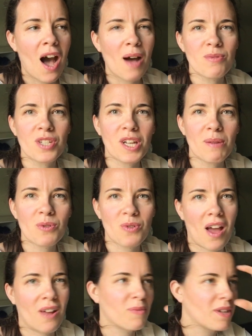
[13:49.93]
she comes
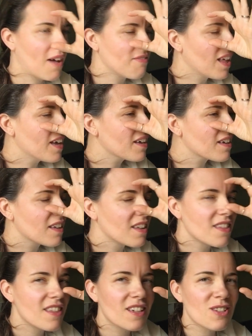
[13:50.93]
around, we have like
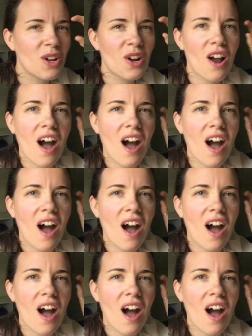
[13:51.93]
things on our